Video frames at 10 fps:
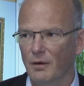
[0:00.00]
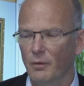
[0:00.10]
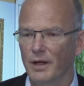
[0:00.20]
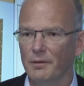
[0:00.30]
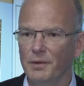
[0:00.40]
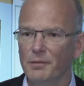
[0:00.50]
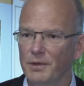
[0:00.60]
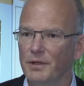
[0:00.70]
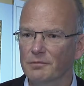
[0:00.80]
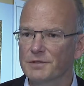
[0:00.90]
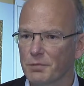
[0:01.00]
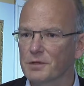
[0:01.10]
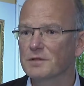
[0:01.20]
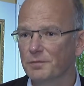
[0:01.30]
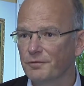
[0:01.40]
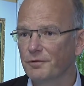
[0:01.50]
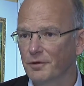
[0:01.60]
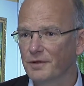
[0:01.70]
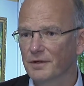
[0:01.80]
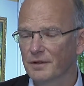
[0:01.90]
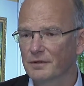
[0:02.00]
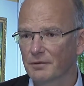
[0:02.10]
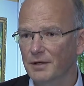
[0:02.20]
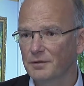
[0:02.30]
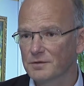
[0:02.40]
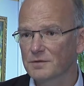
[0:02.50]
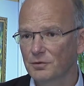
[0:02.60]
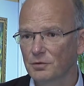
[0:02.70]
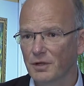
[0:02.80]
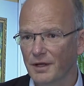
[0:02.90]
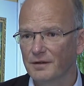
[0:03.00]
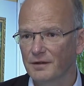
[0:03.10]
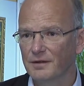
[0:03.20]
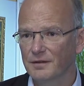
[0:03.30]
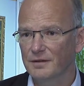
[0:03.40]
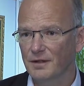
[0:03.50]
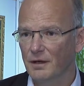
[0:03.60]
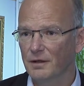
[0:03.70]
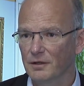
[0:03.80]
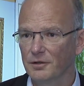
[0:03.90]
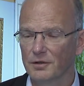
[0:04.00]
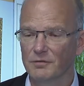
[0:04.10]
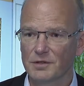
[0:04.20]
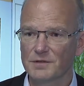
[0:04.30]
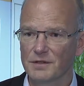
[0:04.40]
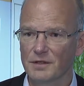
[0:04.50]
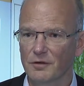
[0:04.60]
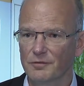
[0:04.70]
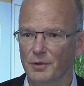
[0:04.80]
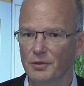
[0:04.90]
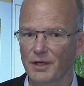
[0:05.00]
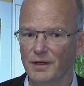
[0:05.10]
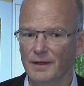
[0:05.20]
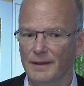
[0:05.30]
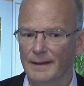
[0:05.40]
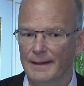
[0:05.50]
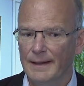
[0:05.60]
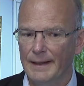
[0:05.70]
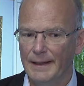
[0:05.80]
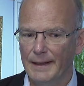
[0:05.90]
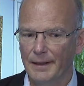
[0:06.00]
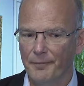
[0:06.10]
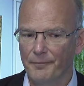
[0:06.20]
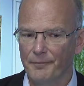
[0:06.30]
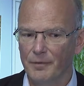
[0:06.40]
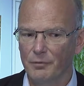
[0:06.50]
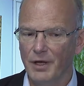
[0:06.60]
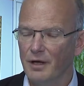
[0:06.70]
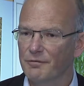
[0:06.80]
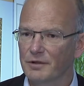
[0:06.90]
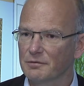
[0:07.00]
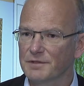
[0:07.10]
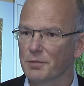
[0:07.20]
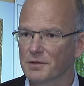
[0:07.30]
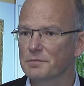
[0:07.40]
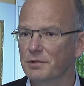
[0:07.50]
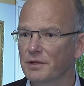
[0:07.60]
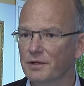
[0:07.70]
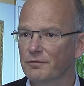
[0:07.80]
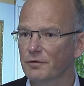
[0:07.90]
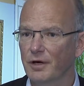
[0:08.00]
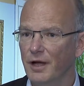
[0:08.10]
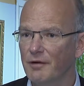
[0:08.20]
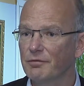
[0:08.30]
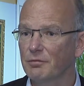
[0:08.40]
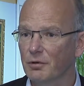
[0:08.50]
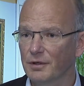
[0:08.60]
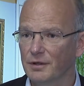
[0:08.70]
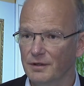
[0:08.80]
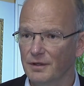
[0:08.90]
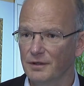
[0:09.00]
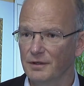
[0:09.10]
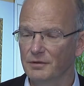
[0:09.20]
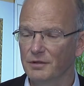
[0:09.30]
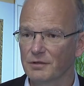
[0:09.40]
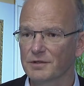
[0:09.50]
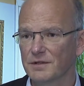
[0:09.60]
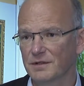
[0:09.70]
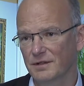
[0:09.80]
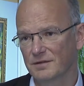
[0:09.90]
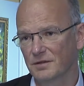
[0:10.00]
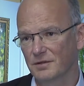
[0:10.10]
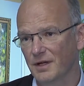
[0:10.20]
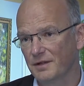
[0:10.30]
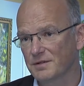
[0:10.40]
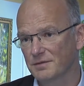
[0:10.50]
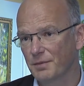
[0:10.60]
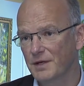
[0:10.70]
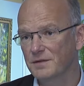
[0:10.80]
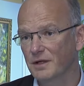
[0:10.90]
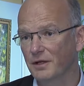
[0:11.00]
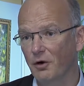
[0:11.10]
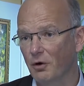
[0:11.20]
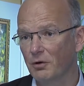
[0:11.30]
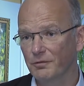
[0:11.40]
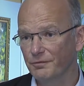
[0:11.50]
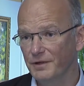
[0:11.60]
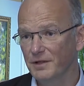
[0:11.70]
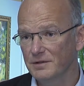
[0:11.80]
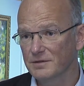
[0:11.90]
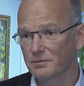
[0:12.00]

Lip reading: Well, me being responsible for the graduate school at the Technical University of Munich, we have a responsibility for everyone in the university. So that is basically all fields.